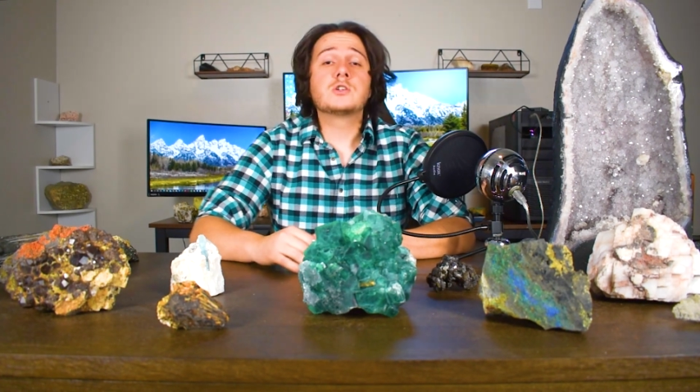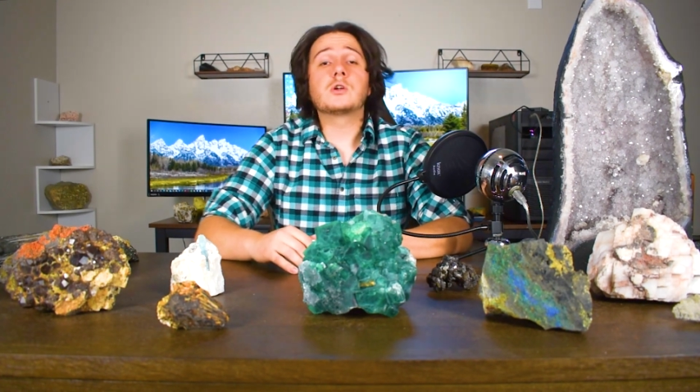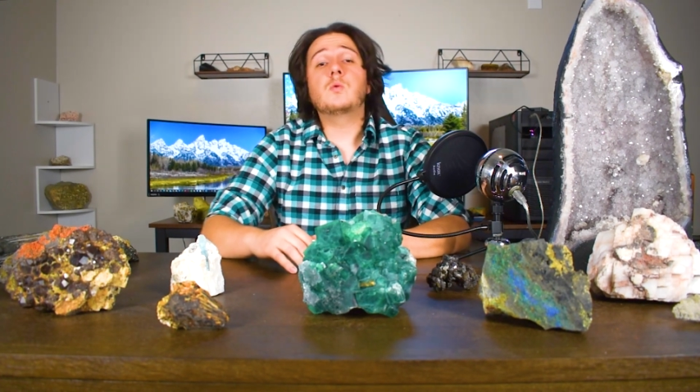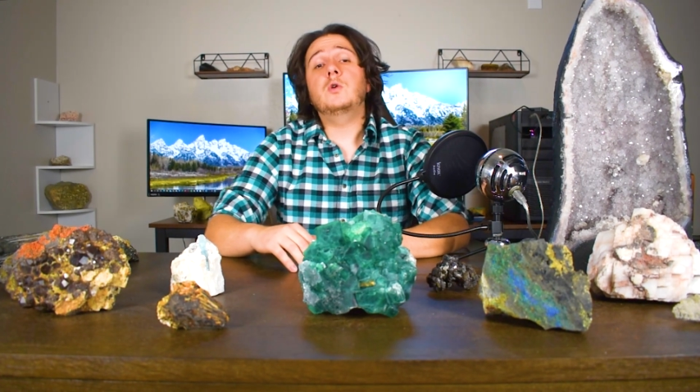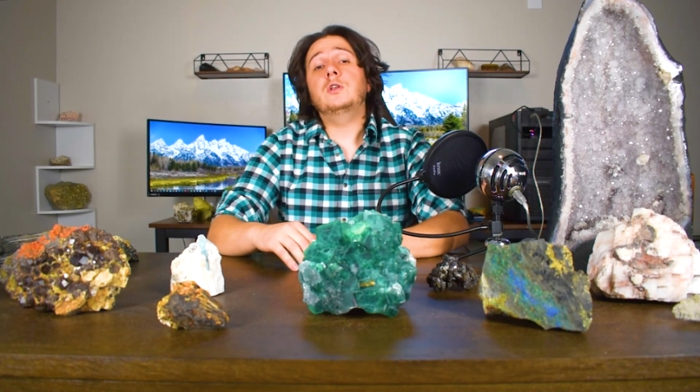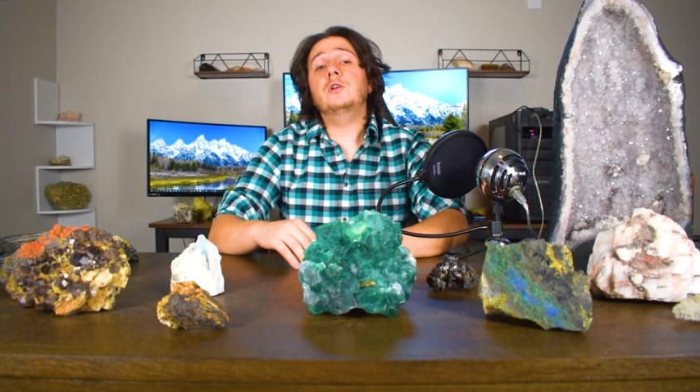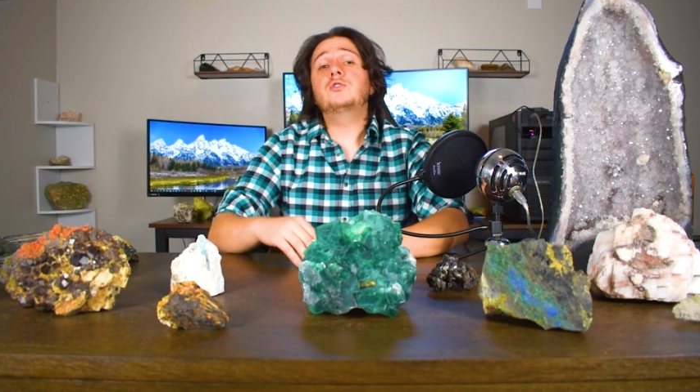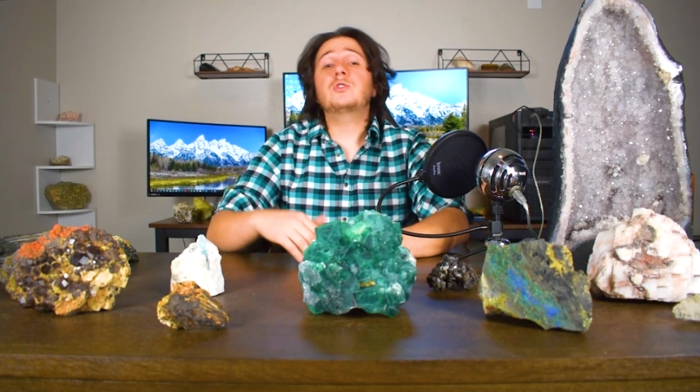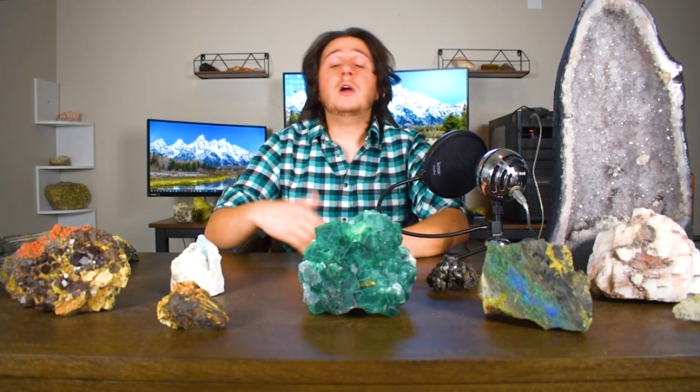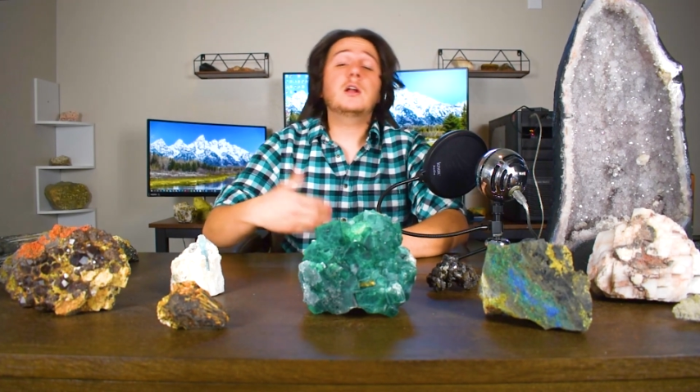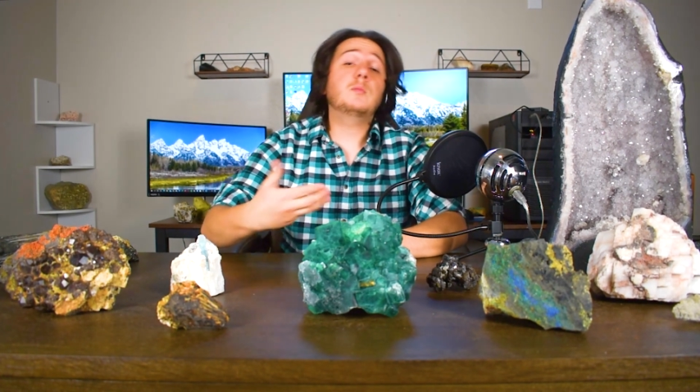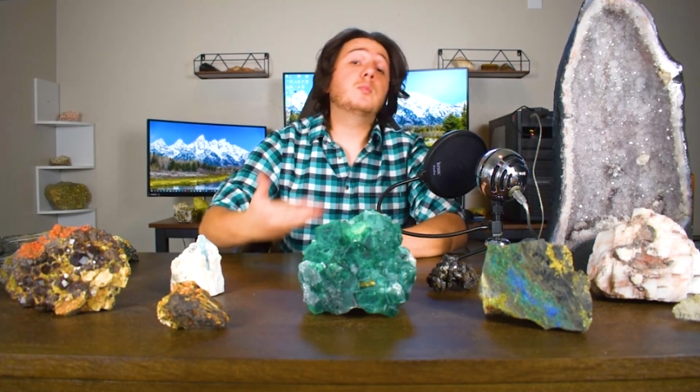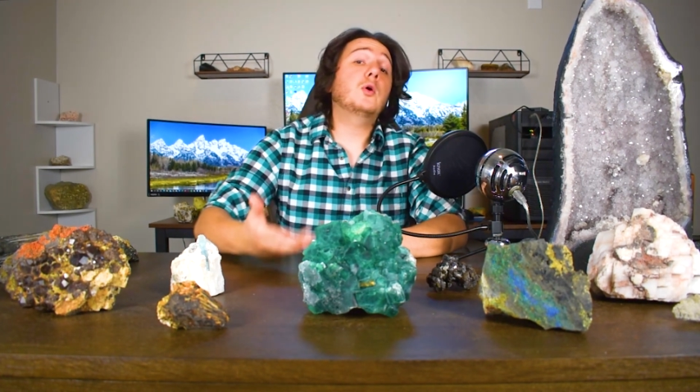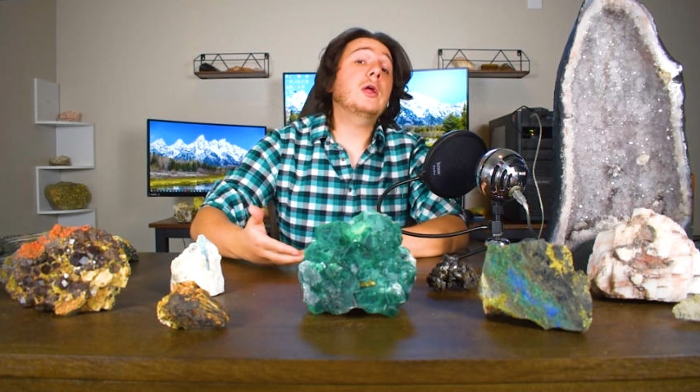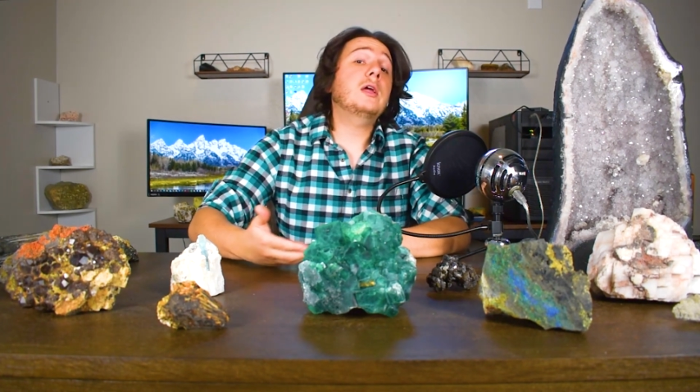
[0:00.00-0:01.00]
So when you try
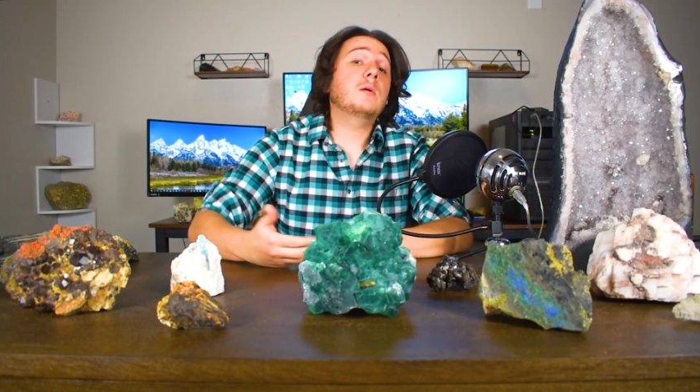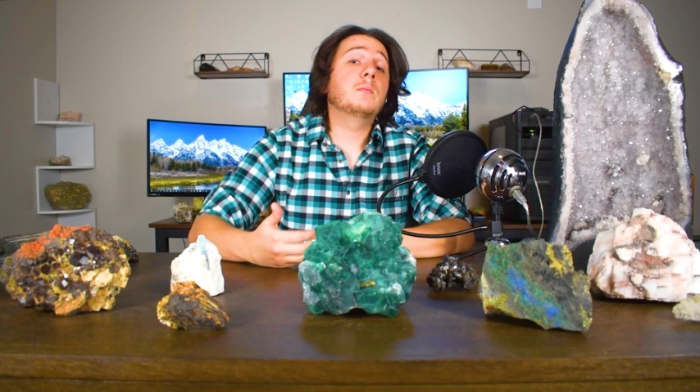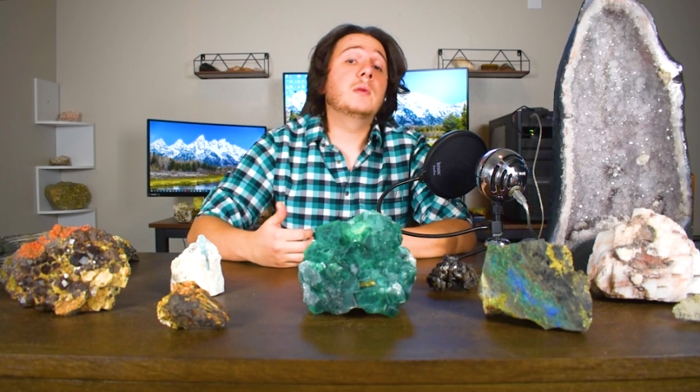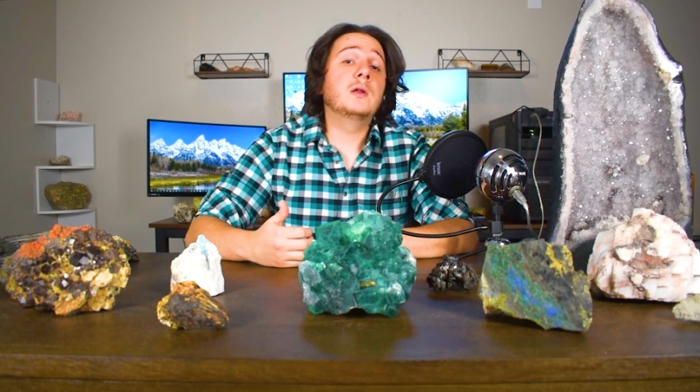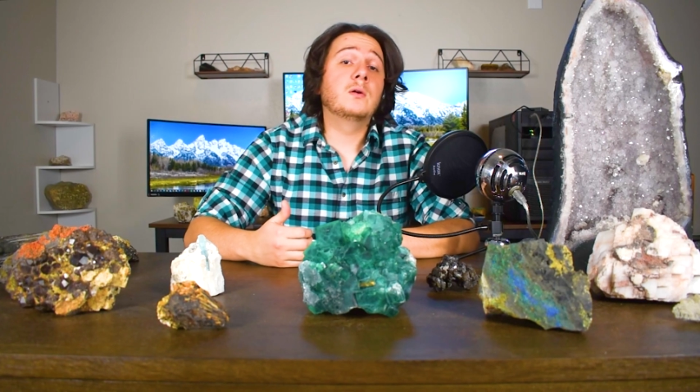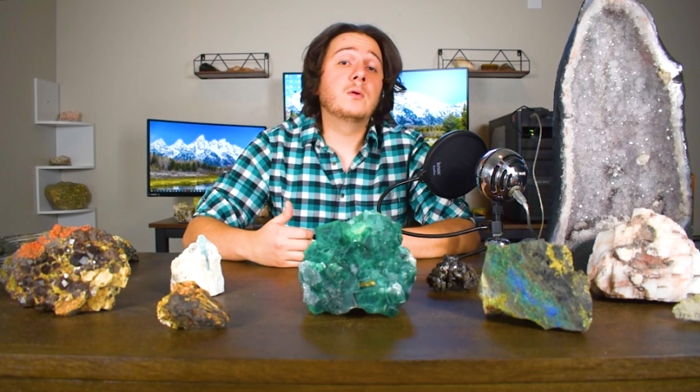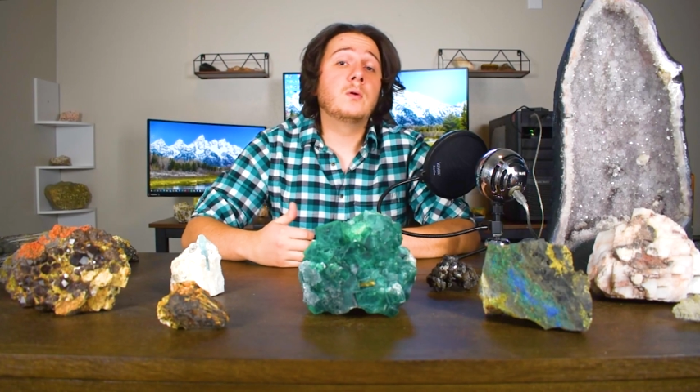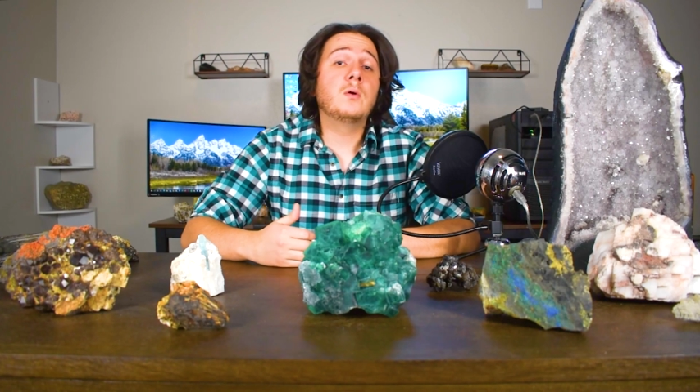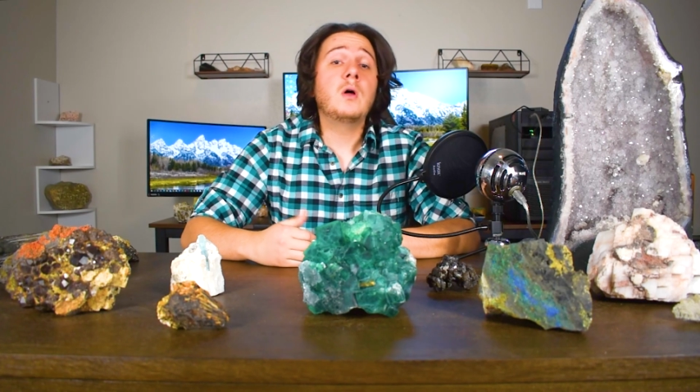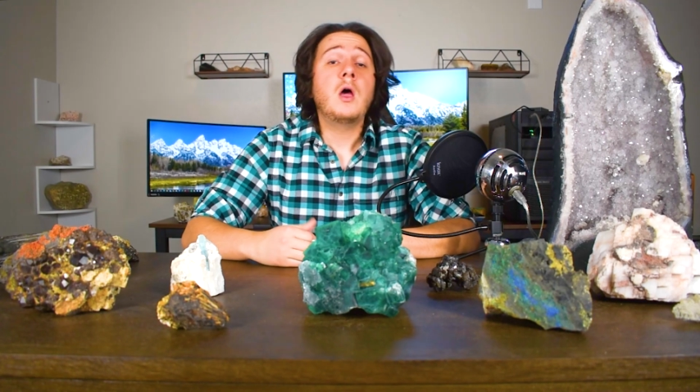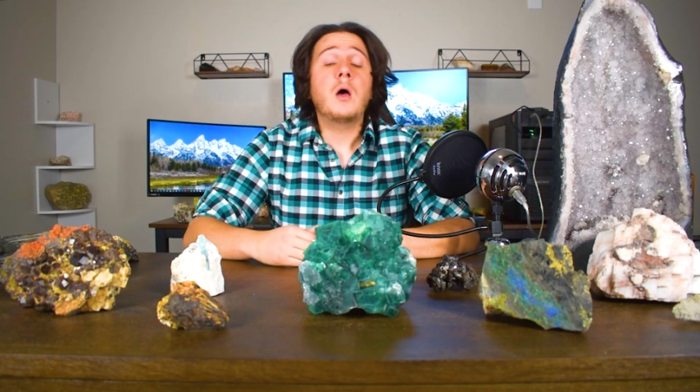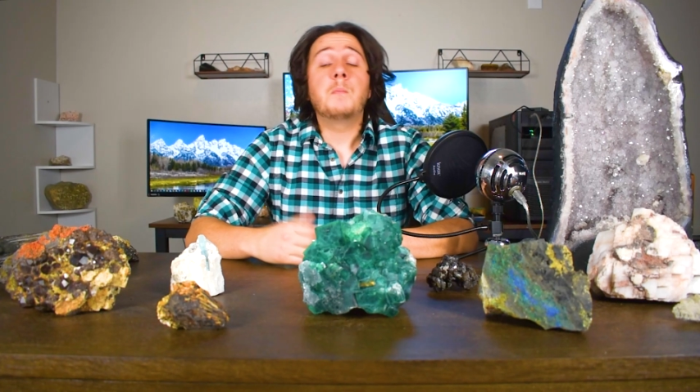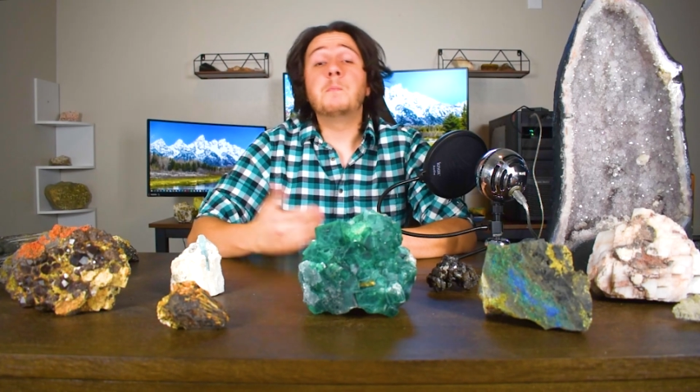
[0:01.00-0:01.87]
to break a mineral,